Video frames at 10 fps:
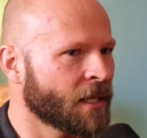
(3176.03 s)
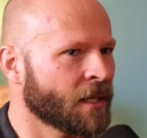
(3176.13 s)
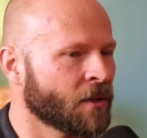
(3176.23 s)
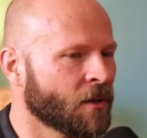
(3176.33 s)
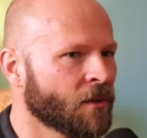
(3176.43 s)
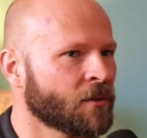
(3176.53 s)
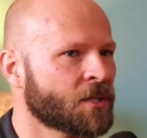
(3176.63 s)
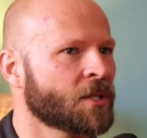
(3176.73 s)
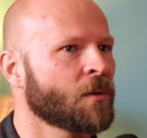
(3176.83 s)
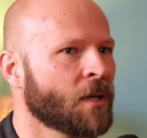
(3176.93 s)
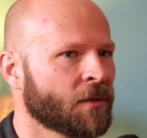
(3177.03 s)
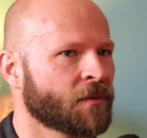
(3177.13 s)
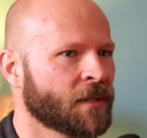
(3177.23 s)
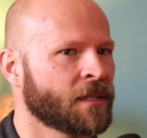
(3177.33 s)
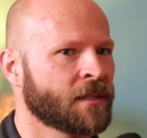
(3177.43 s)
and so
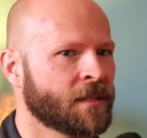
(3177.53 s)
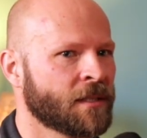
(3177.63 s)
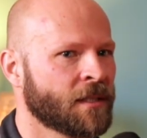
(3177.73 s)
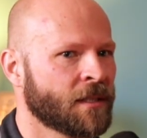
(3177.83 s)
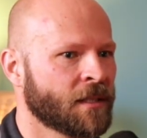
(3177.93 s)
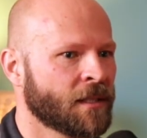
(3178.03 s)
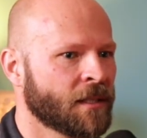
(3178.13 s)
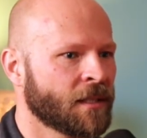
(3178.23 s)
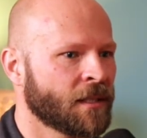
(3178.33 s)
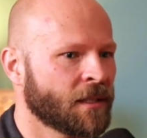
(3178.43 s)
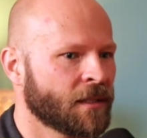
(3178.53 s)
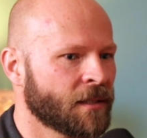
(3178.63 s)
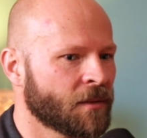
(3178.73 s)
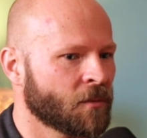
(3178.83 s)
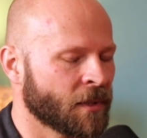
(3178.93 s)
often
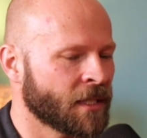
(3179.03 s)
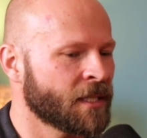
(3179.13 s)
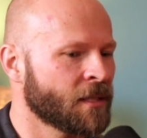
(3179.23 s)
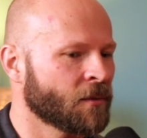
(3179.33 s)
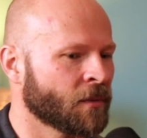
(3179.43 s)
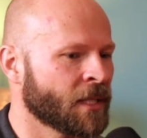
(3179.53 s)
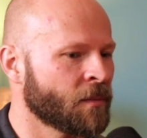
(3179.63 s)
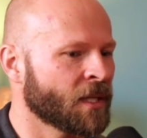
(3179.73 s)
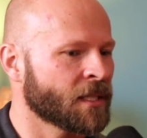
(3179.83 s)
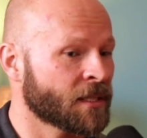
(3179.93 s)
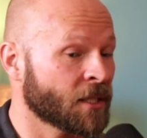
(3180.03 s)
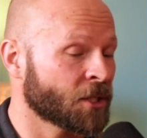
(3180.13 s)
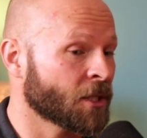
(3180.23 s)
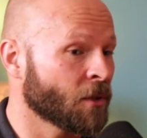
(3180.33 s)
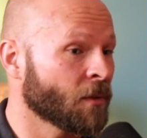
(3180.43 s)
when he when he begins to
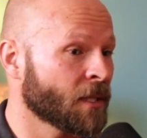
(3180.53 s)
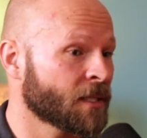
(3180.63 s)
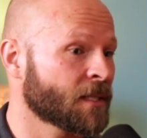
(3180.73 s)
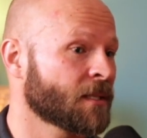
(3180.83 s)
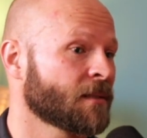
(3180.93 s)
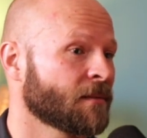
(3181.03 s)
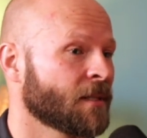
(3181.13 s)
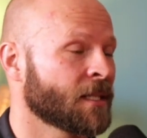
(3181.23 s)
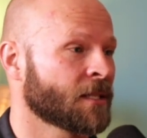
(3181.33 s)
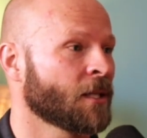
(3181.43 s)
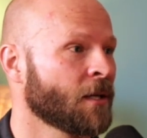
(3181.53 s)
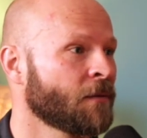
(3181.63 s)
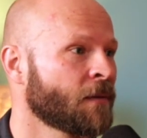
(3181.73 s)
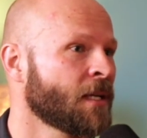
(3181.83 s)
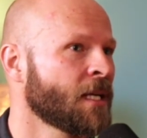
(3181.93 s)
show us his
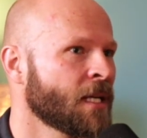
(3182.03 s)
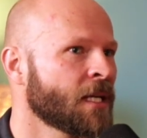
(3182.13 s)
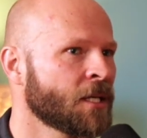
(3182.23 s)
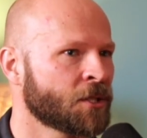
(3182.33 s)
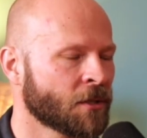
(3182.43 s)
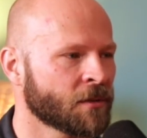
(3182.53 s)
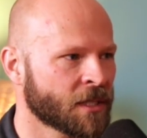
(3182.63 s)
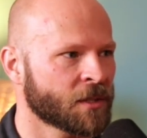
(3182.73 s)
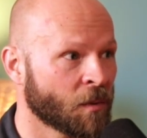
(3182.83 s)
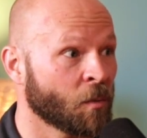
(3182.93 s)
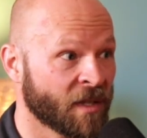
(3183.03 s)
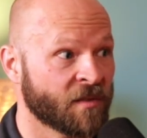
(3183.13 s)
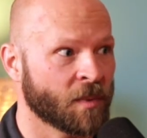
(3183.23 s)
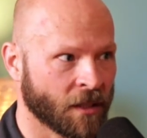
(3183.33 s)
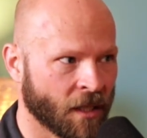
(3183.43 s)
love, he shows us what
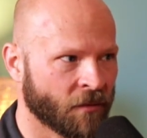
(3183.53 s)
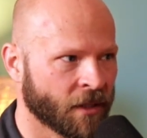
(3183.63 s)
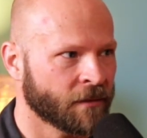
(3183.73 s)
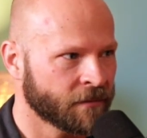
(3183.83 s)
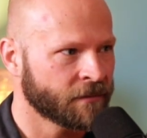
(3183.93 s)
we've been loving